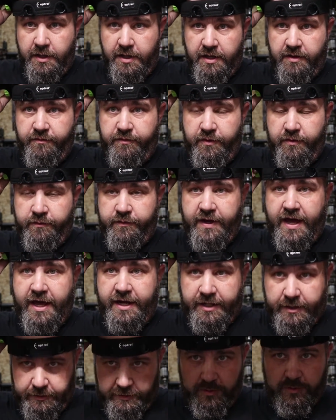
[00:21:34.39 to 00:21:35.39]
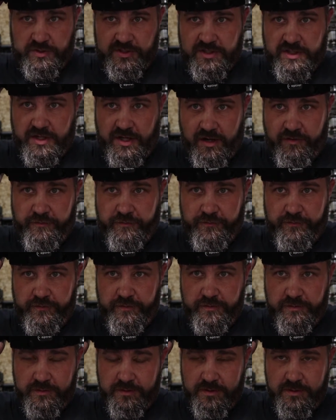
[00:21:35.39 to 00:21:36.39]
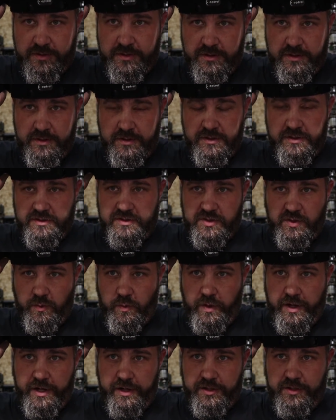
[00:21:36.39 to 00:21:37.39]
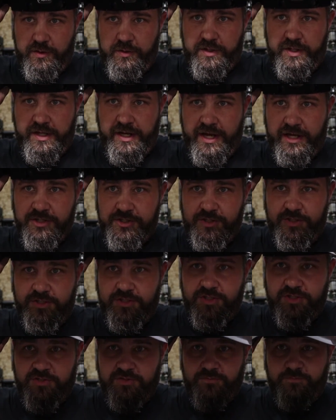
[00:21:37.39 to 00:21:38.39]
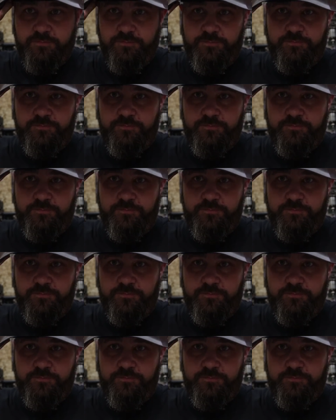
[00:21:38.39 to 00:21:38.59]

if you've got it loose enough to where you can actually just,